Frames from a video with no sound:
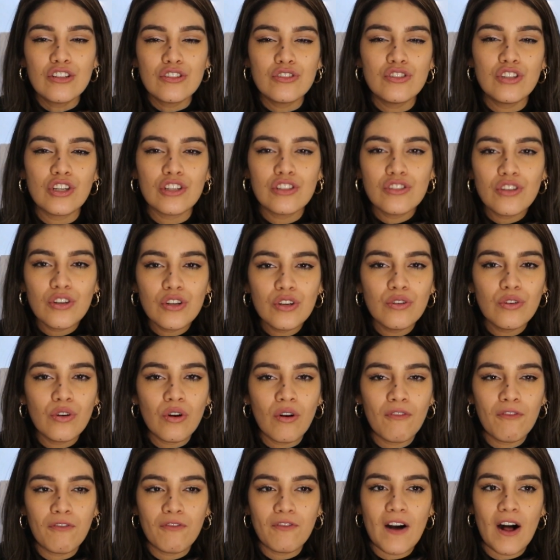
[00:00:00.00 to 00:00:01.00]
just so you
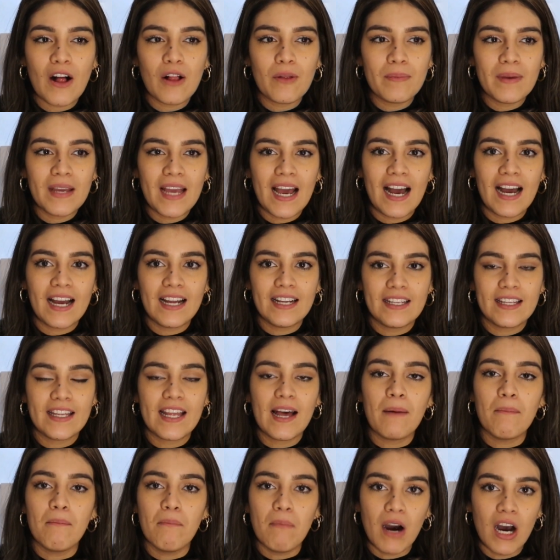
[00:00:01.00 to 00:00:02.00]
don't fall behind
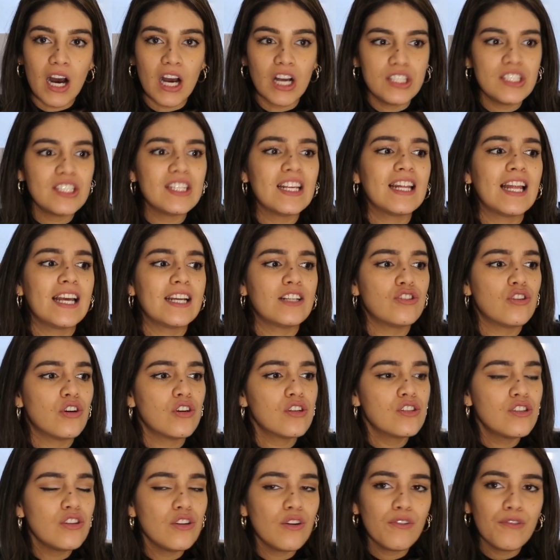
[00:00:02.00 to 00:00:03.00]
that much, and
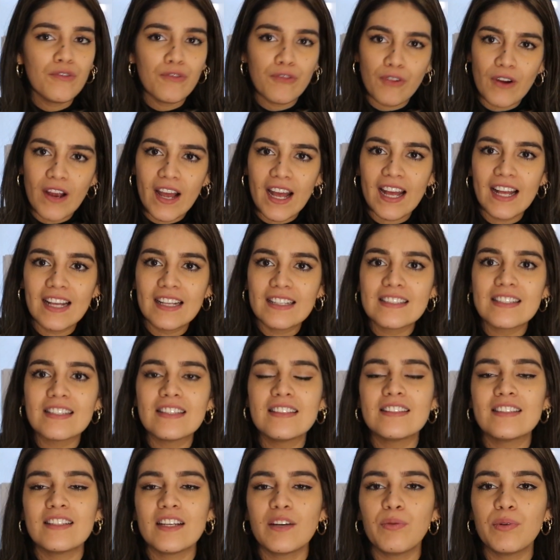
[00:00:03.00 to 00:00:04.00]
talk to your friends
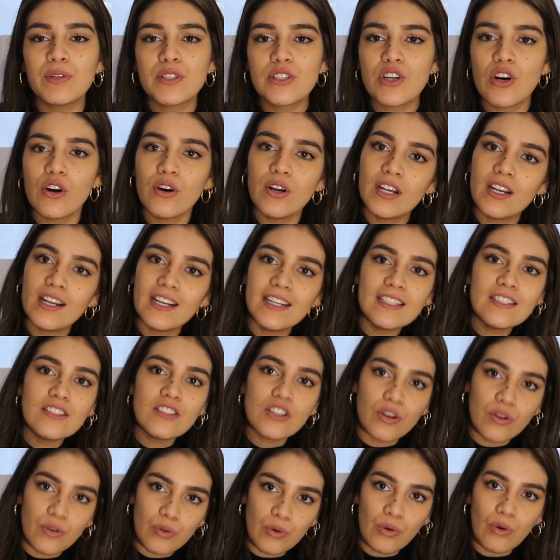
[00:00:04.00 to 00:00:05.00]
and see what's going on in
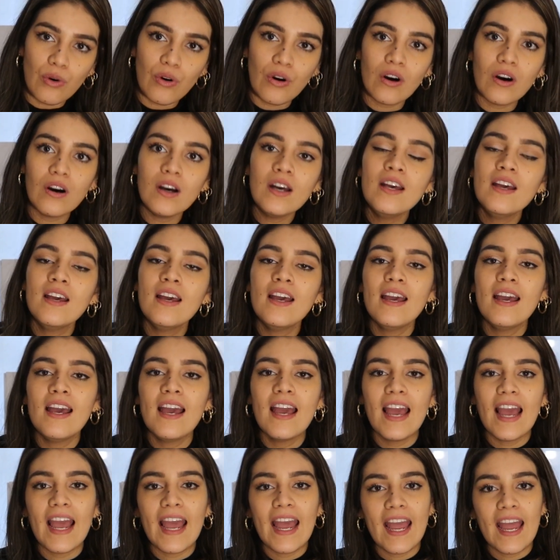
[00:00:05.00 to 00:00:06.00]
school
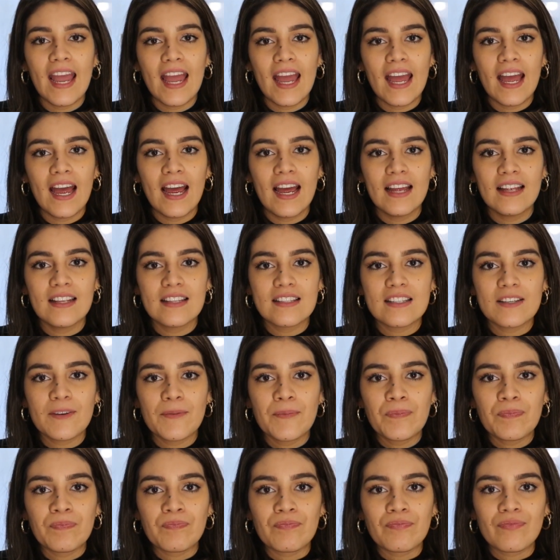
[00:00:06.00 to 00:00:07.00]
and
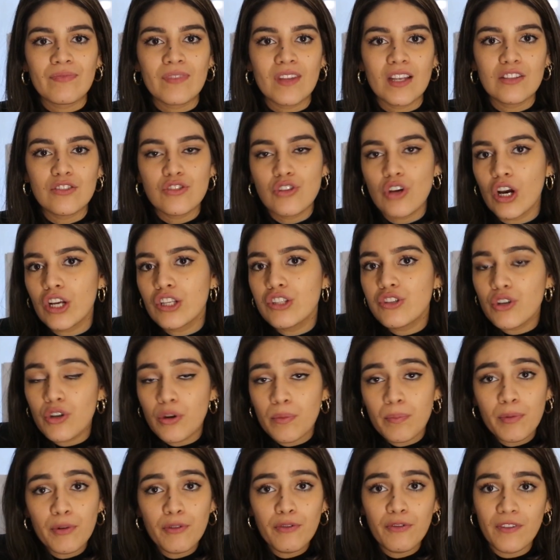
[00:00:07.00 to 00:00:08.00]
talk to
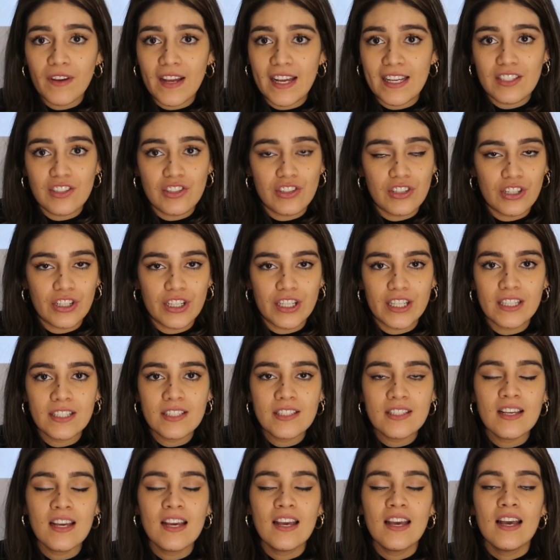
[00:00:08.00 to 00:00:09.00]
your
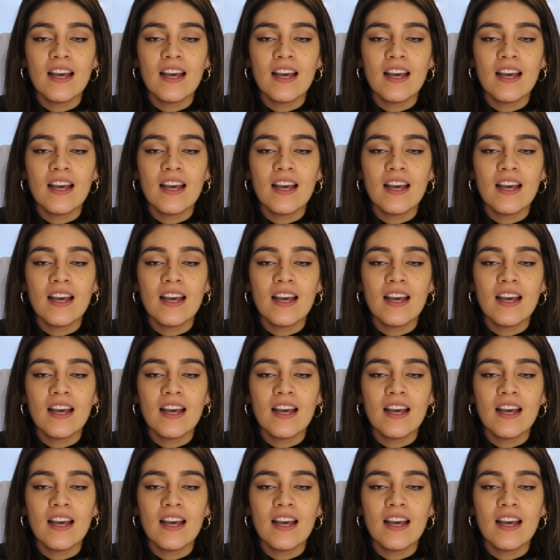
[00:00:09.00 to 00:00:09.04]
professors.